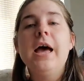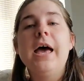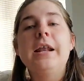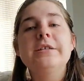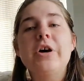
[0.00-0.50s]

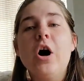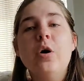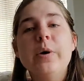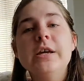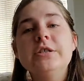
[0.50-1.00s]
And as
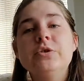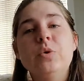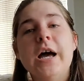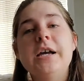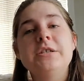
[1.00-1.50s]
always, you
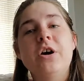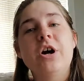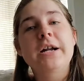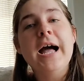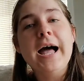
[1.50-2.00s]
guys
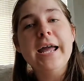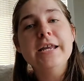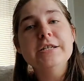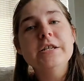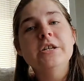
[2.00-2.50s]
are
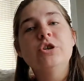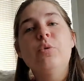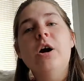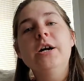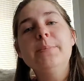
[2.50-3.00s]
kind, you
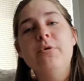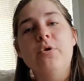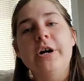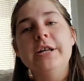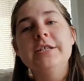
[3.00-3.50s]
are
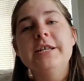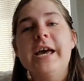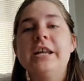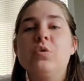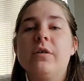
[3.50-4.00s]
important,
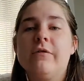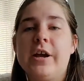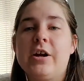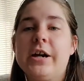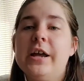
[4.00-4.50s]
and you are
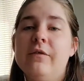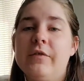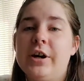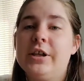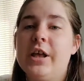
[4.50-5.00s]
very,
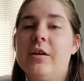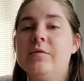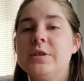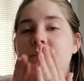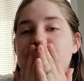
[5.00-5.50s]
very loved.